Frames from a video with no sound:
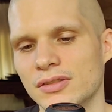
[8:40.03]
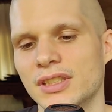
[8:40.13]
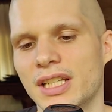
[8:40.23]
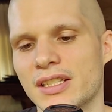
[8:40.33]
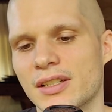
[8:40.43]

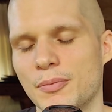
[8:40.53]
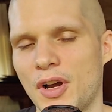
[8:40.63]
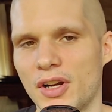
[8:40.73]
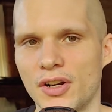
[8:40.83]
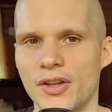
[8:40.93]
That's a
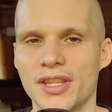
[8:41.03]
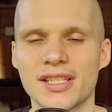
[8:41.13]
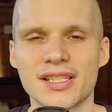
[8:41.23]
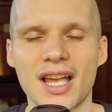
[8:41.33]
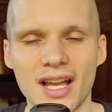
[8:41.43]
part on the
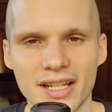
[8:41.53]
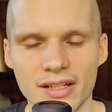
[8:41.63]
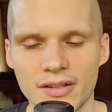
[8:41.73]
side